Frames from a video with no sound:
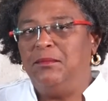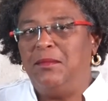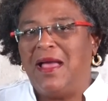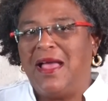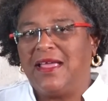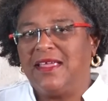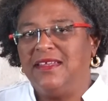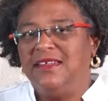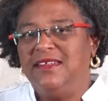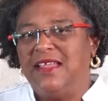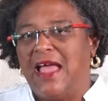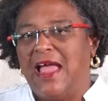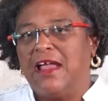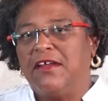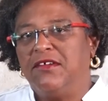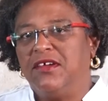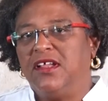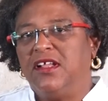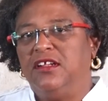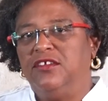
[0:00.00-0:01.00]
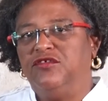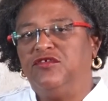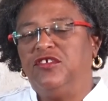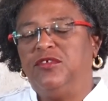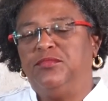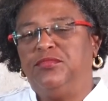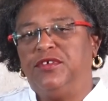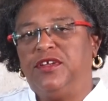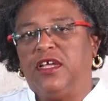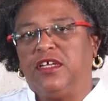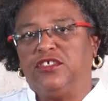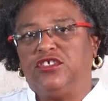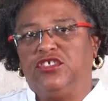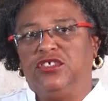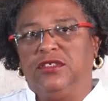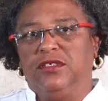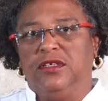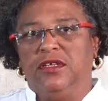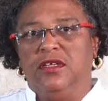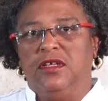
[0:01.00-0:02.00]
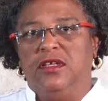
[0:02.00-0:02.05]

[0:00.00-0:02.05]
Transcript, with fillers: back into agricultural production.